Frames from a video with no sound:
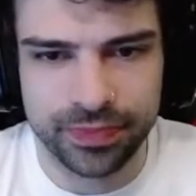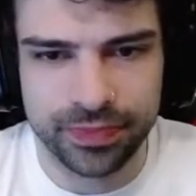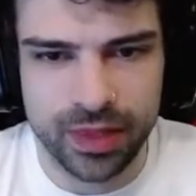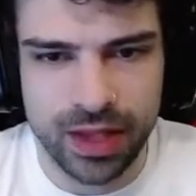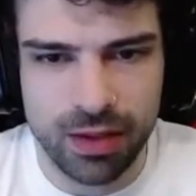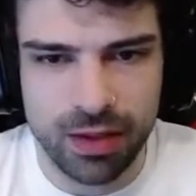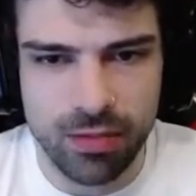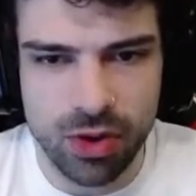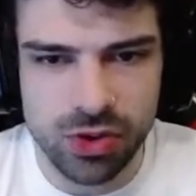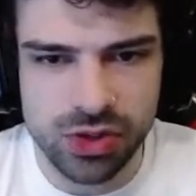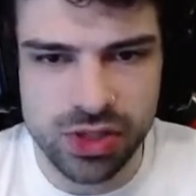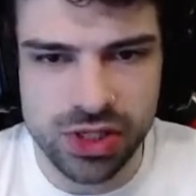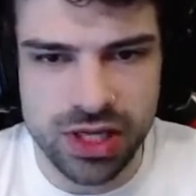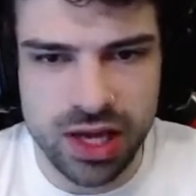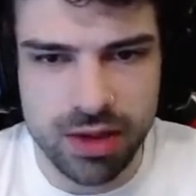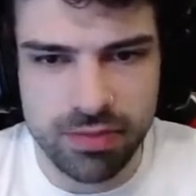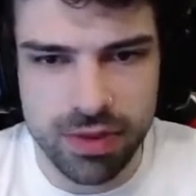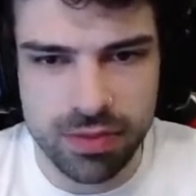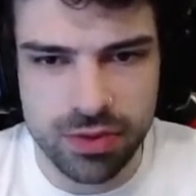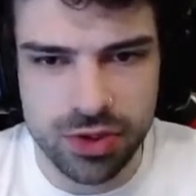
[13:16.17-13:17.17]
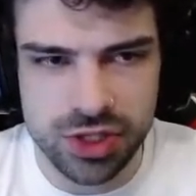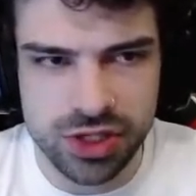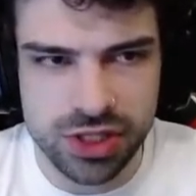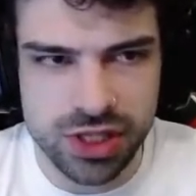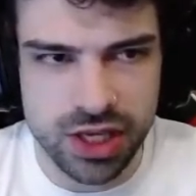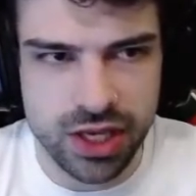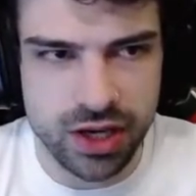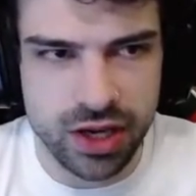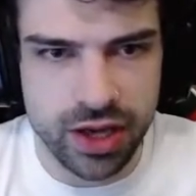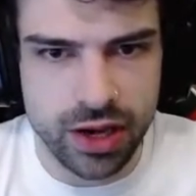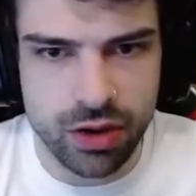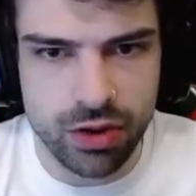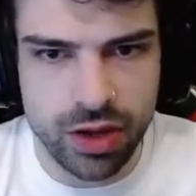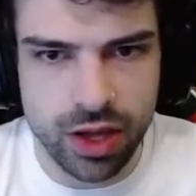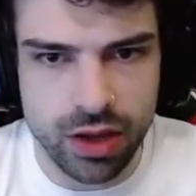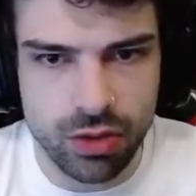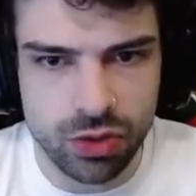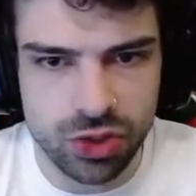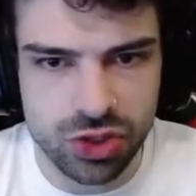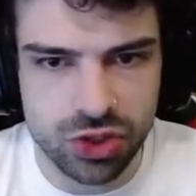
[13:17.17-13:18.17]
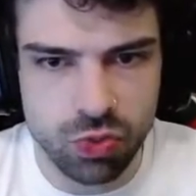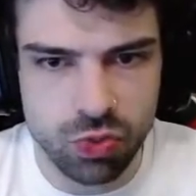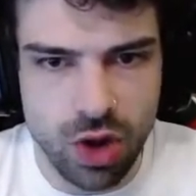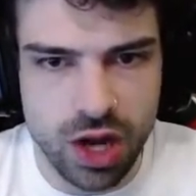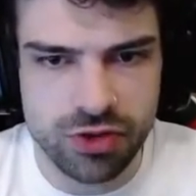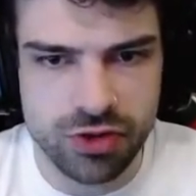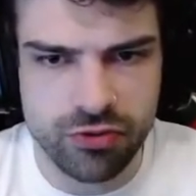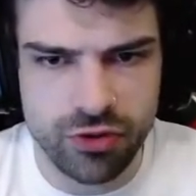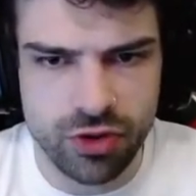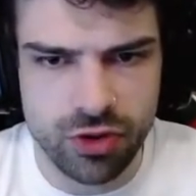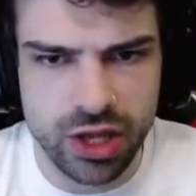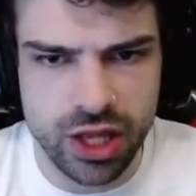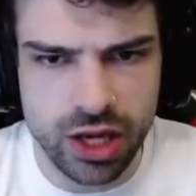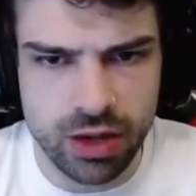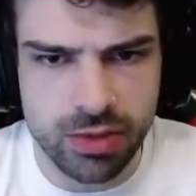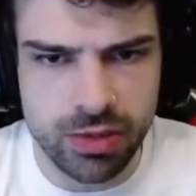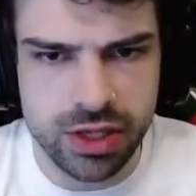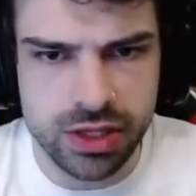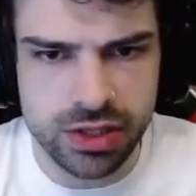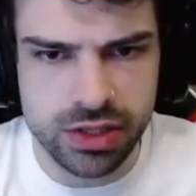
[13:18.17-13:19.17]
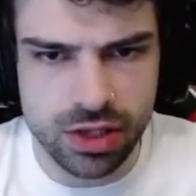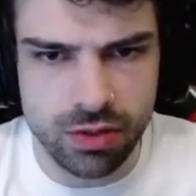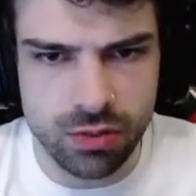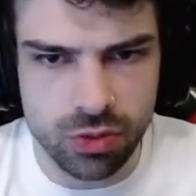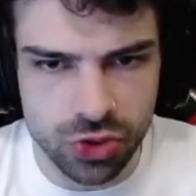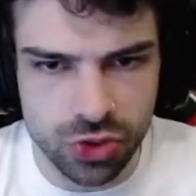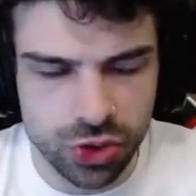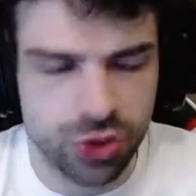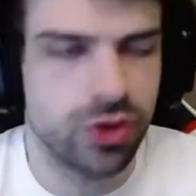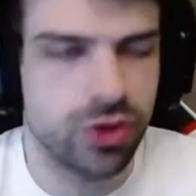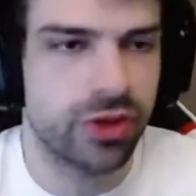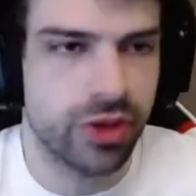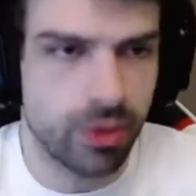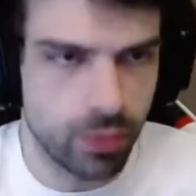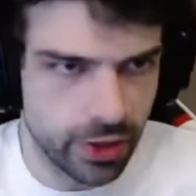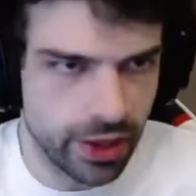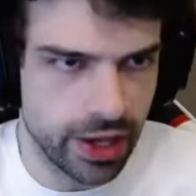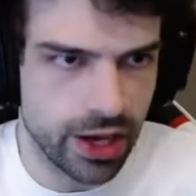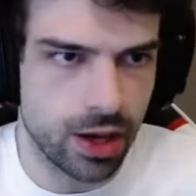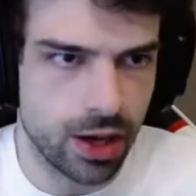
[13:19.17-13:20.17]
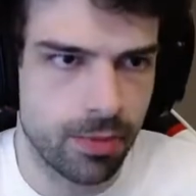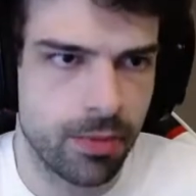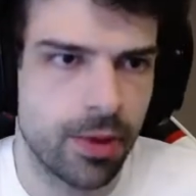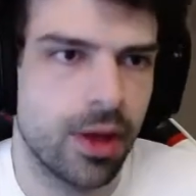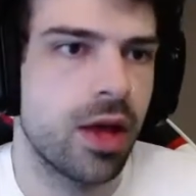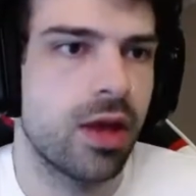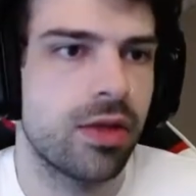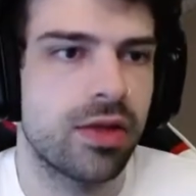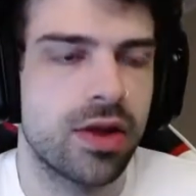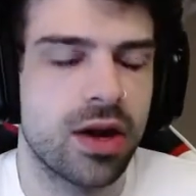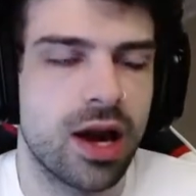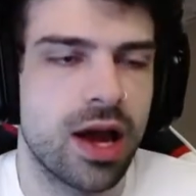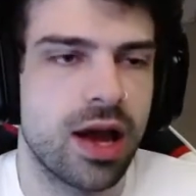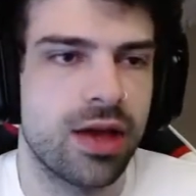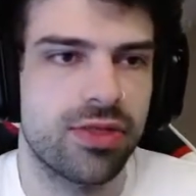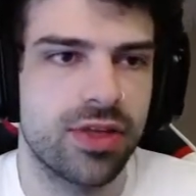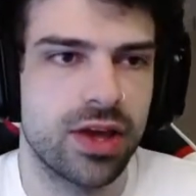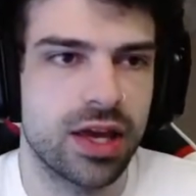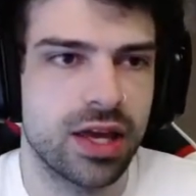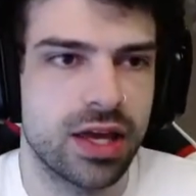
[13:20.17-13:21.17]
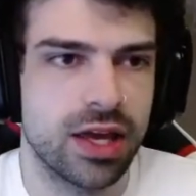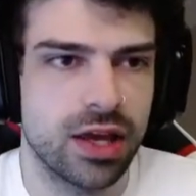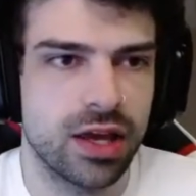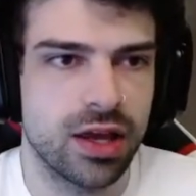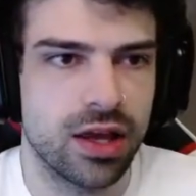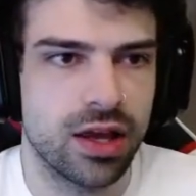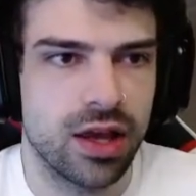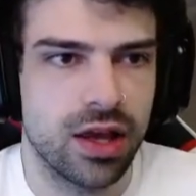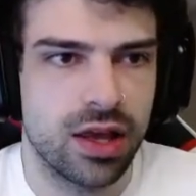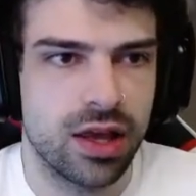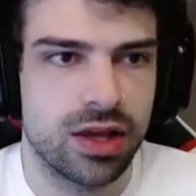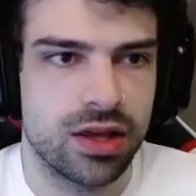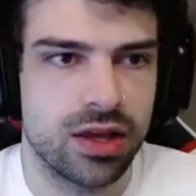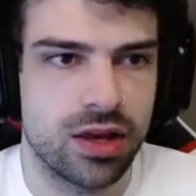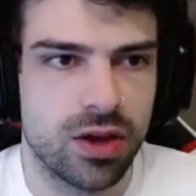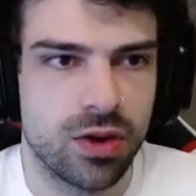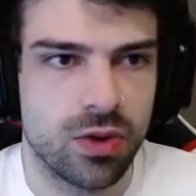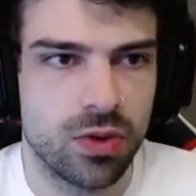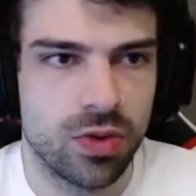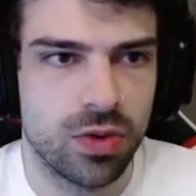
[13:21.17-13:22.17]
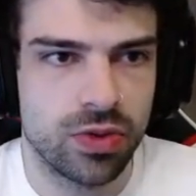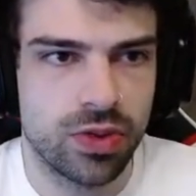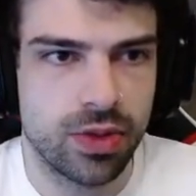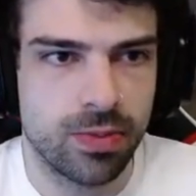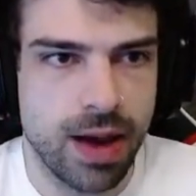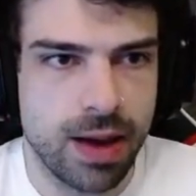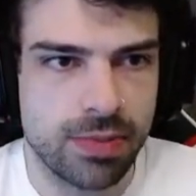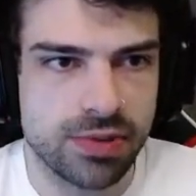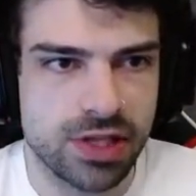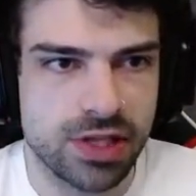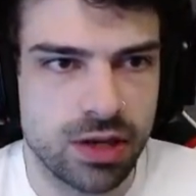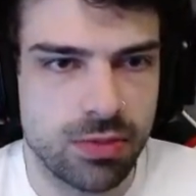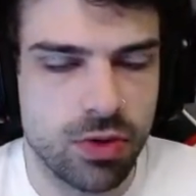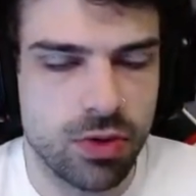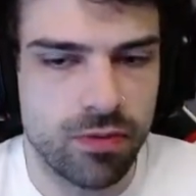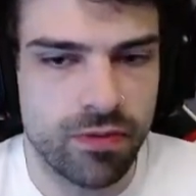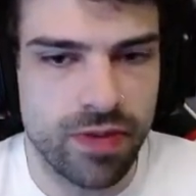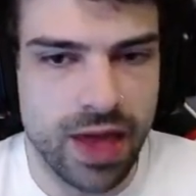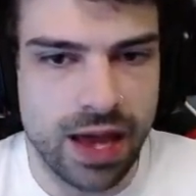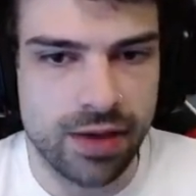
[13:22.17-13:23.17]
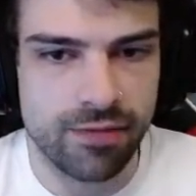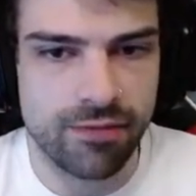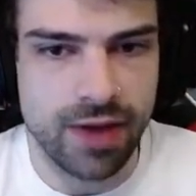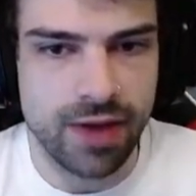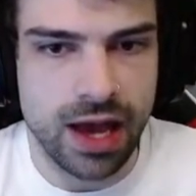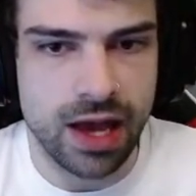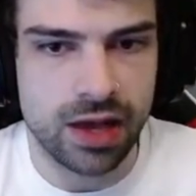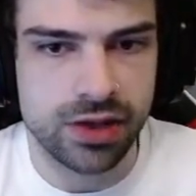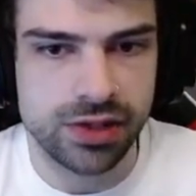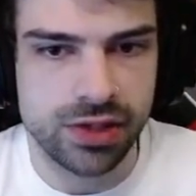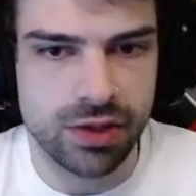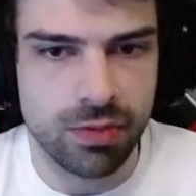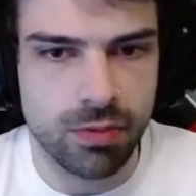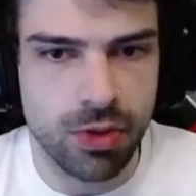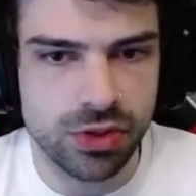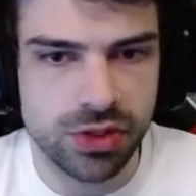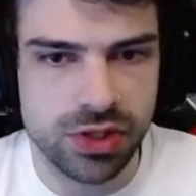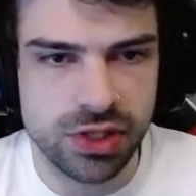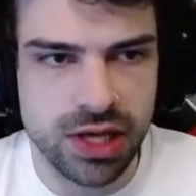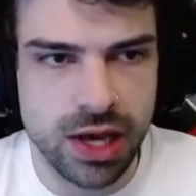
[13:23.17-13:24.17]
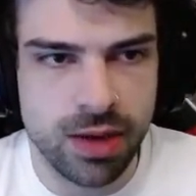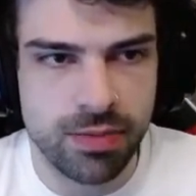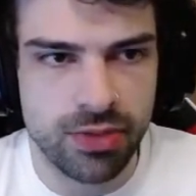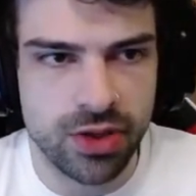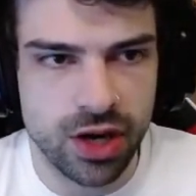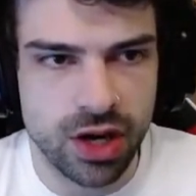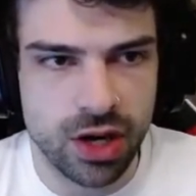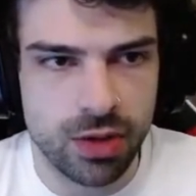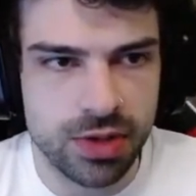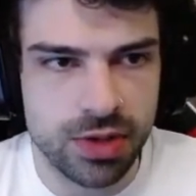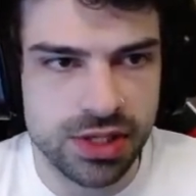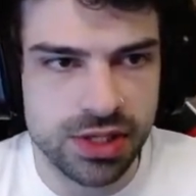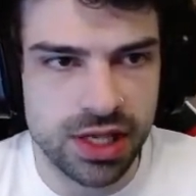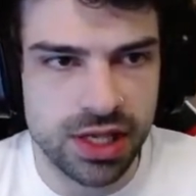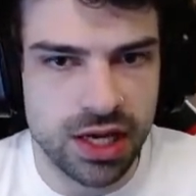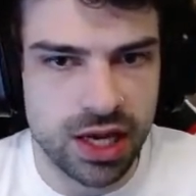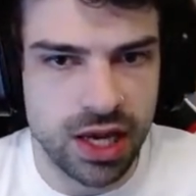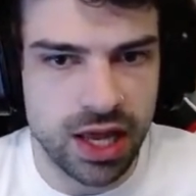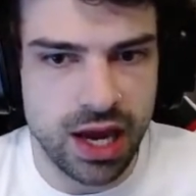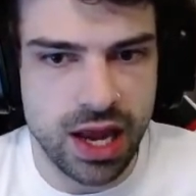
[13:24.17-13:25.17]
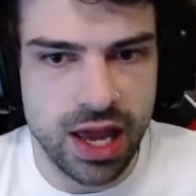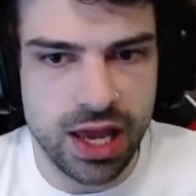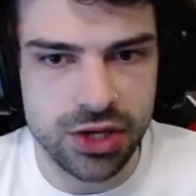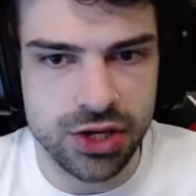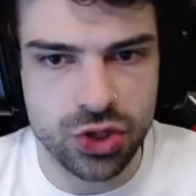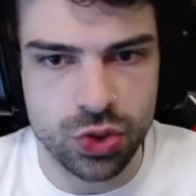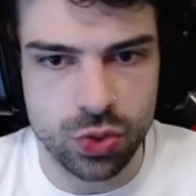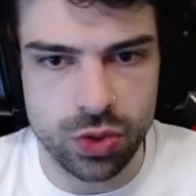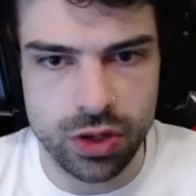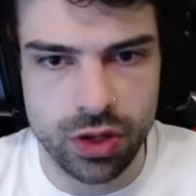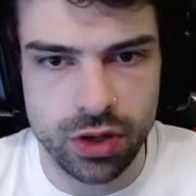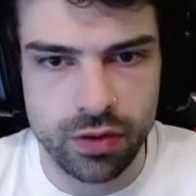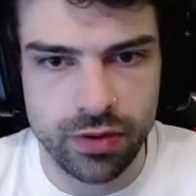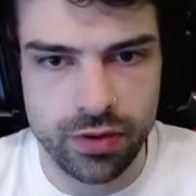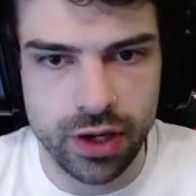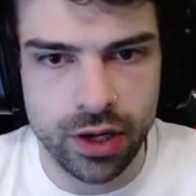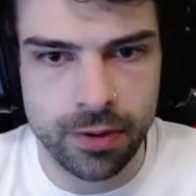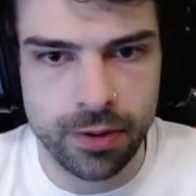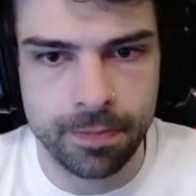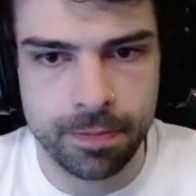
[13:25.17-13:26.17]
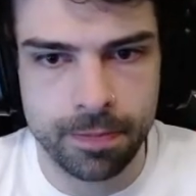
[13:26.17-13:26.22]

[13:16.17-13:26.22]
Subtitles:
most of the time people are just thinking like, okay, we'll just watch for enemies and we'll shoot at them when they come. They're not thinking, you know, the map's going to move that fast. Most of the time they're going to be sitting at A short over here.